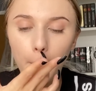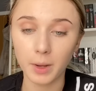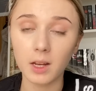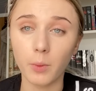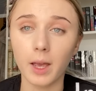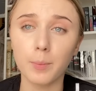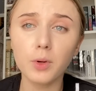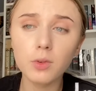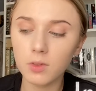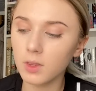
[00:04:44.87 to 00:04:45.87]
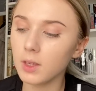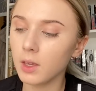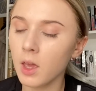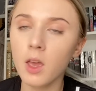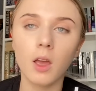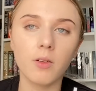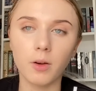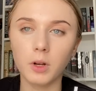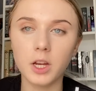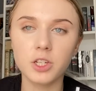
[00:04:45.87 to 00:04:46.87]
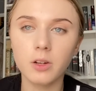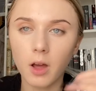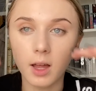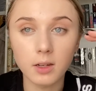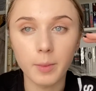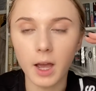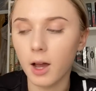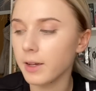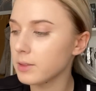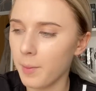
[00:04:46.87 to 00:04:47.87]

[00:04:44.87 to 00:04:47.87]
But anyway, I pulled the foundation under my eyes.